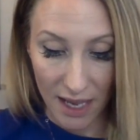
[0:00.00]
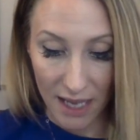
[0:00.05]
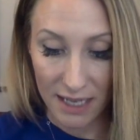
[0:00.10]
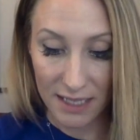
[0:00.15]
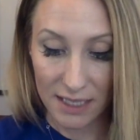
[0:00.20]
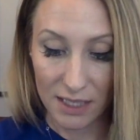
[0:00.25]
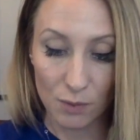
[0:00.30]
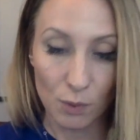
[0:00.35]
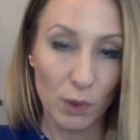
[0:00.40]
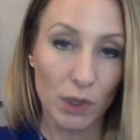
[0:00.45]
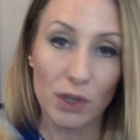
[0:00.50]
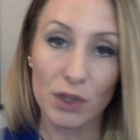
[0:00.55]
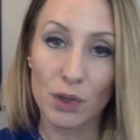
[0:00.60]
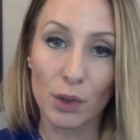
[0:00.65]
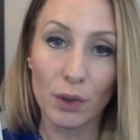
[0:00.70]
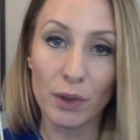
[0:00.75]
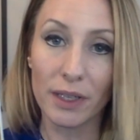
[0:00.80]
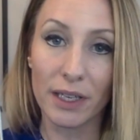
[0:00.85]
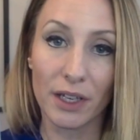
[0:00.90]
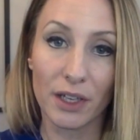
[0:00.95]
This is, well, you're
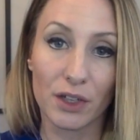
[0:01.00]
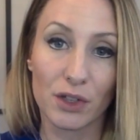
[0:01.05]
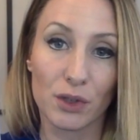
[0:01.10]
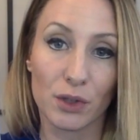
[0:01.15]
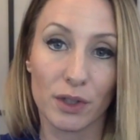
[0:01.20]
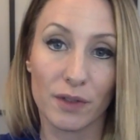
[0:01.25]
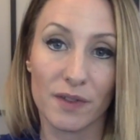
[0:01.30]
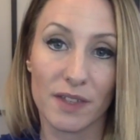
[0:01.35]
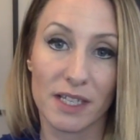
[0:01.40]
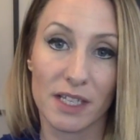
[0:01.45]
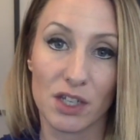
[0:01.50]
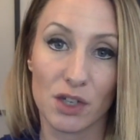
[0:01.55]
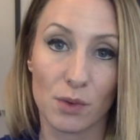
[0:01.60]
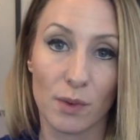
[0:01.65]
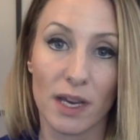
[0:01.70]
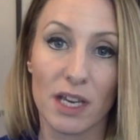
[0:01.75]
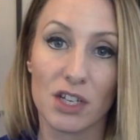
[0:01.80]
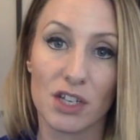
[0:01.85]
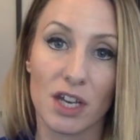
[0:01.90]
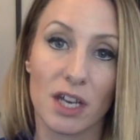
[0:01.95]
totally in control of the
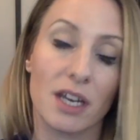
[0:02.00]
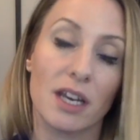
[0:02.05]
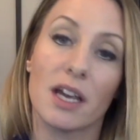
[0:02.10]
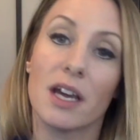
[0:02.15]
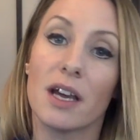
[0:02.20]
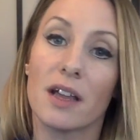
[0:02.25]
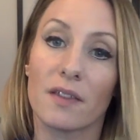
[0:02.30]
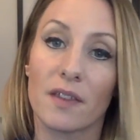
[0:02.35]
situation.